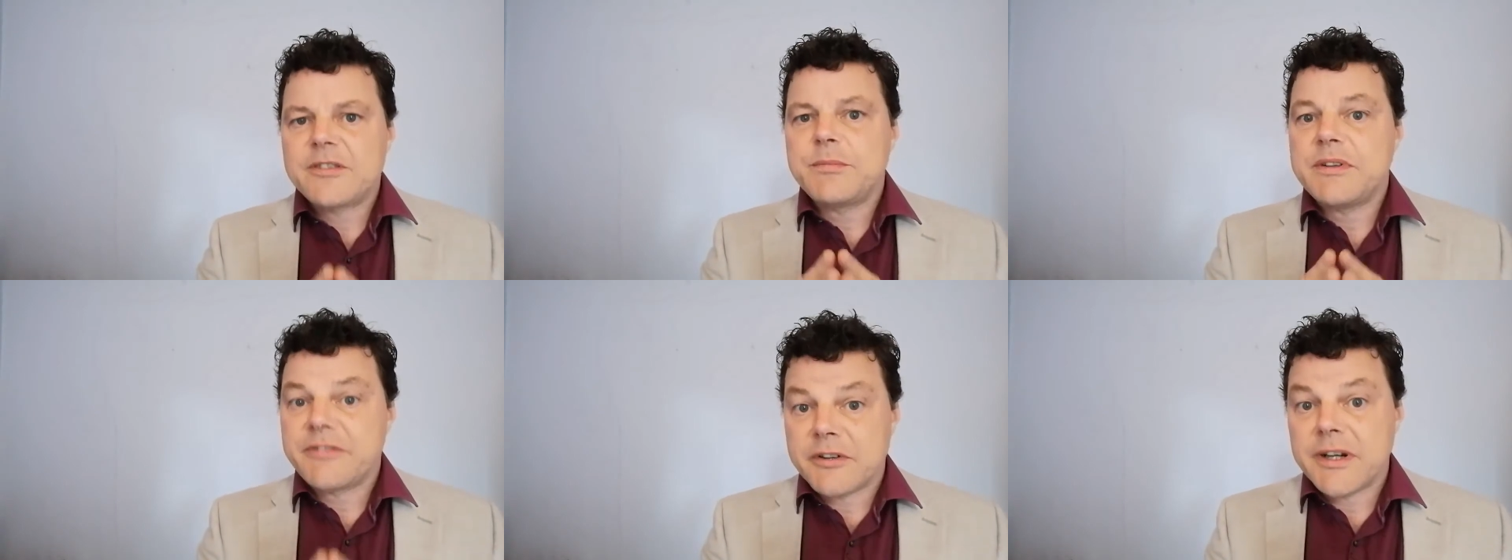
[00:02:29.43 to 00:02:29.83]
to
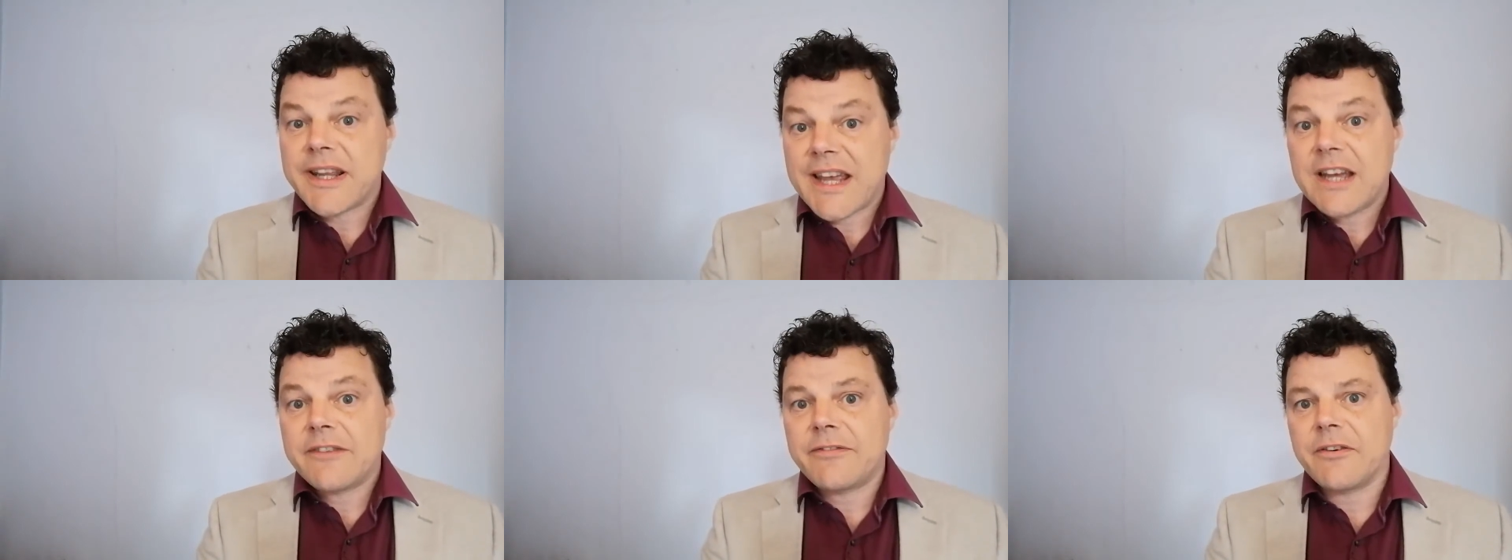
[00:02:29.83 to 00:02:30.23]
be very
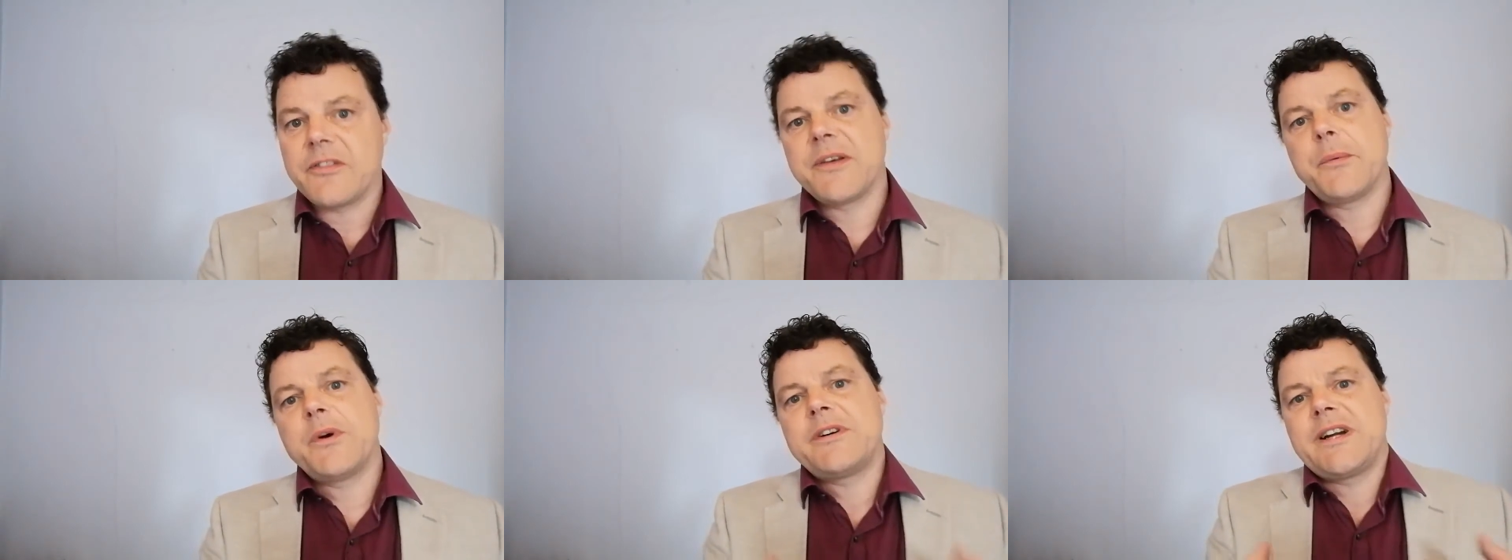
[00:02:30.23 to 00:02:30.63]
careful
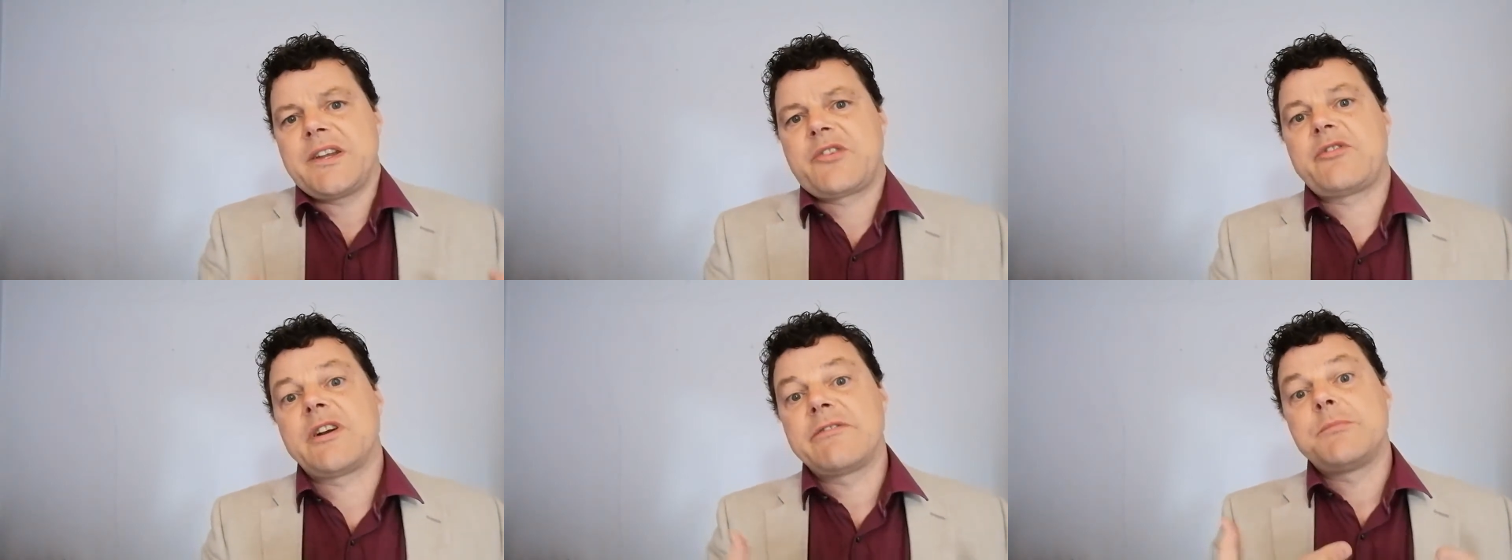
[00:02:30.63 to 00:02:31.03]
that we're
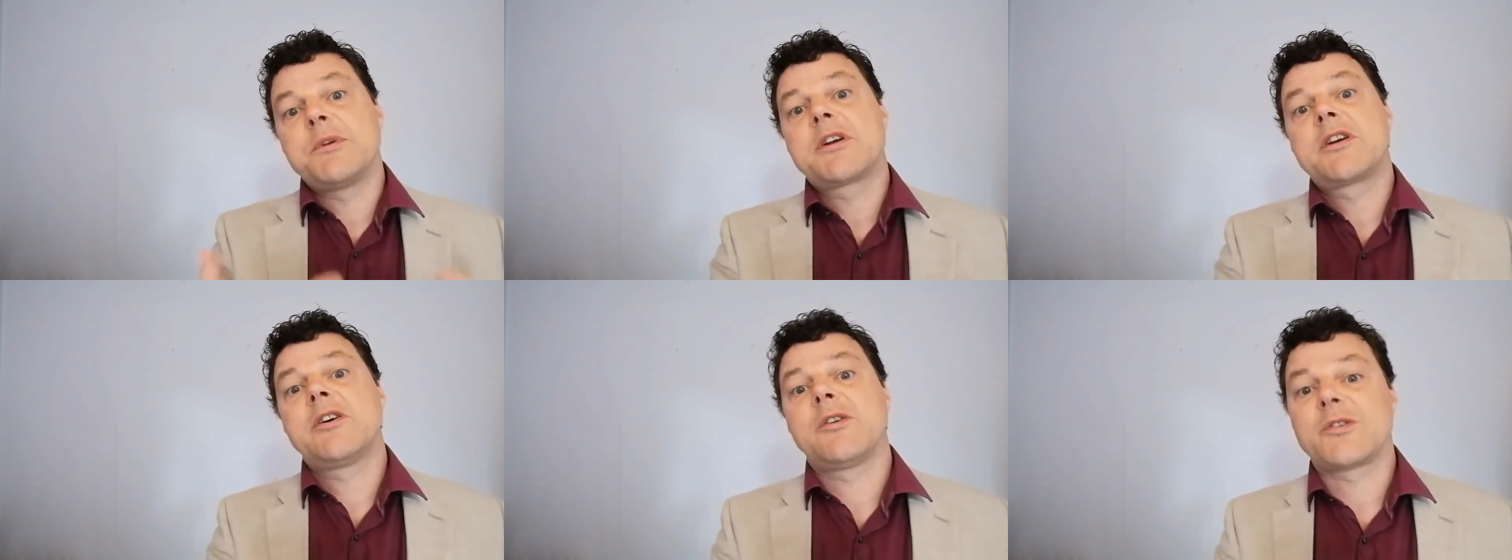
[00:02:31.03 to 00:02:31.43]
answering from
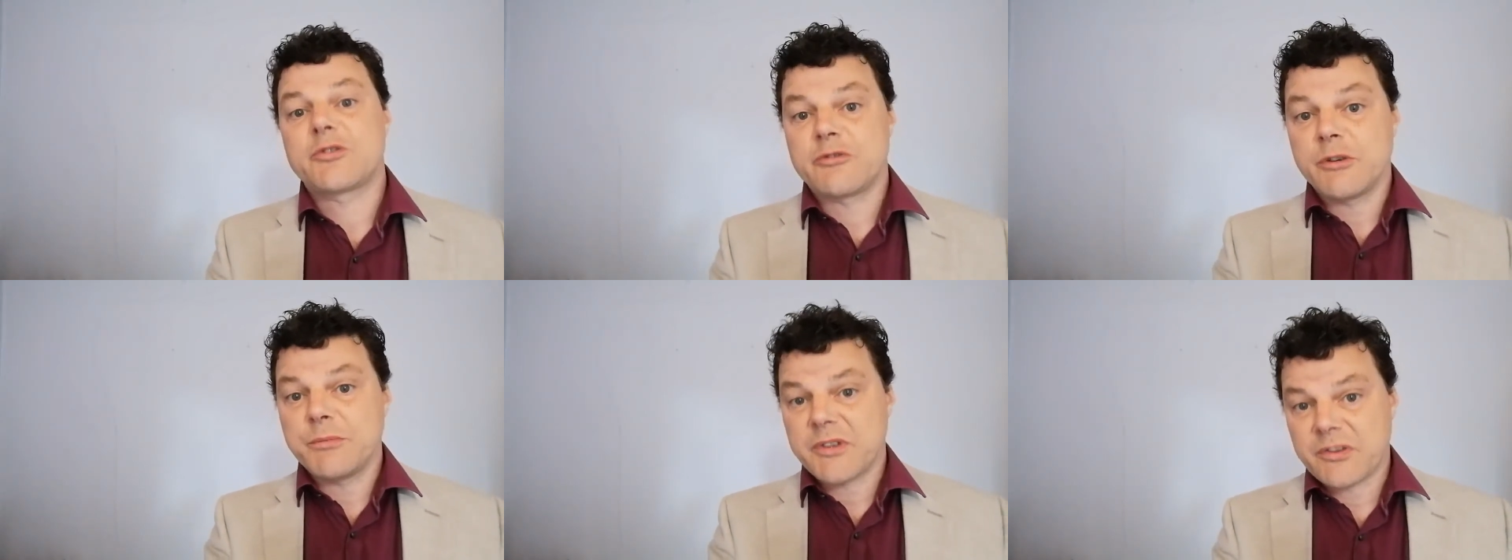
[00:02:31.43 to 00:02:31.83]
a
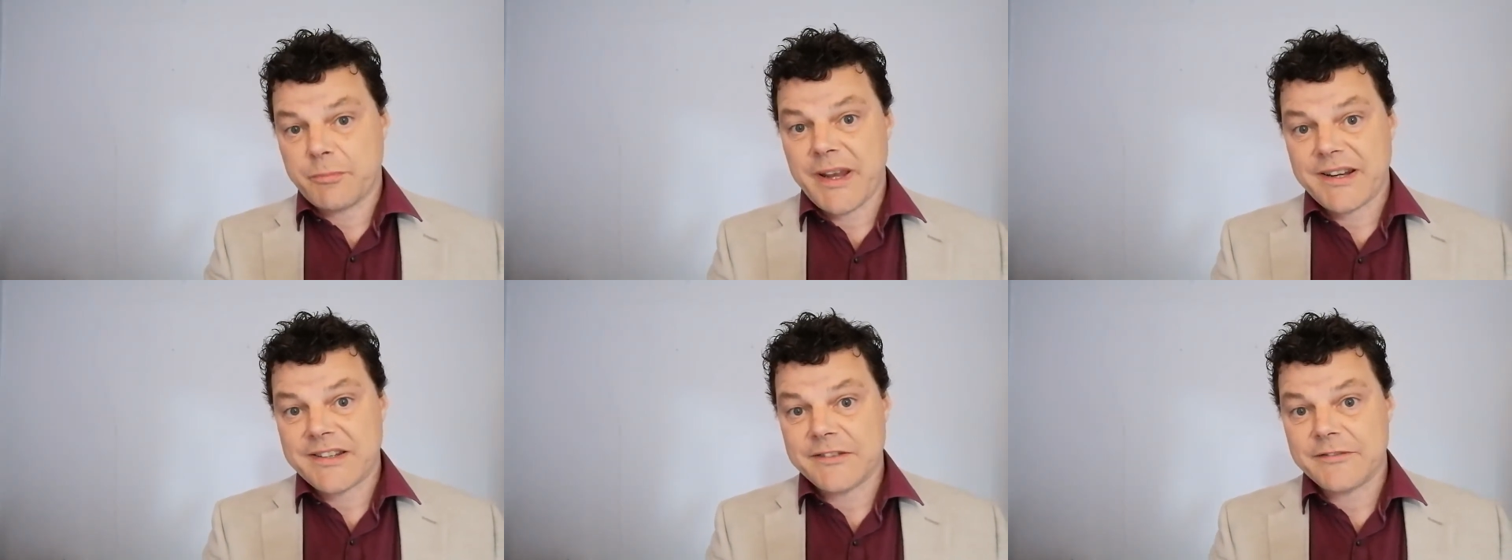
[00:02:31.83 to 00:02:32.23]
cultural
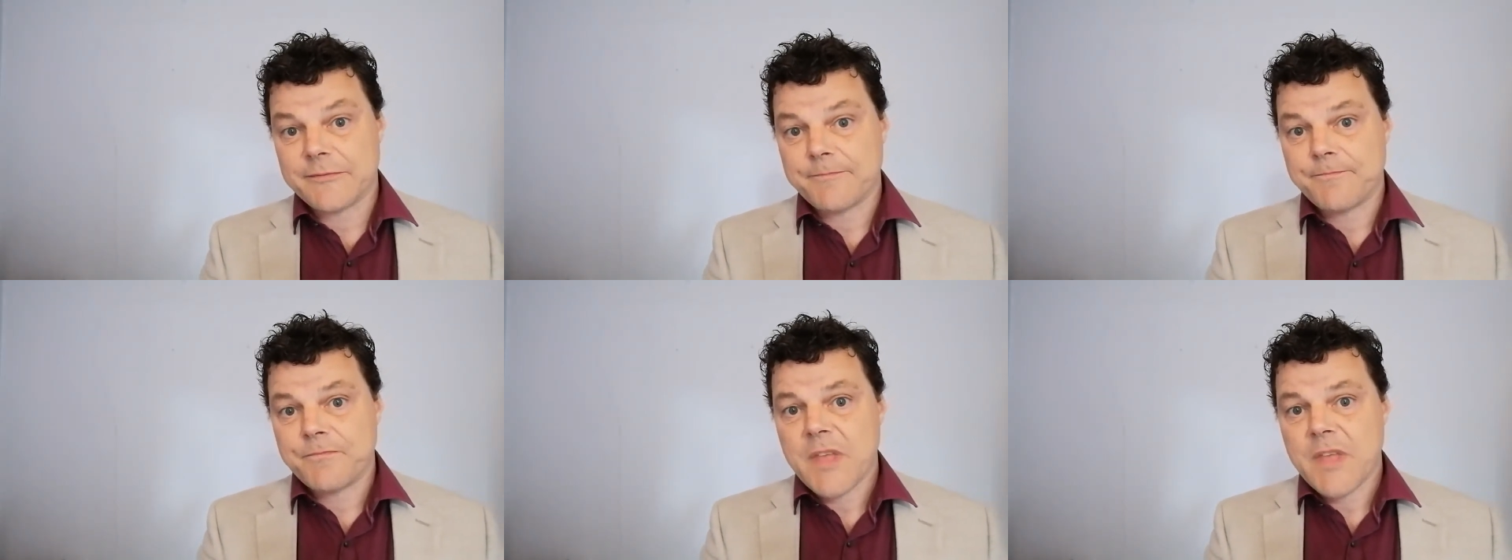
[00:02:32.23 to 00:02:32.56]
perspective.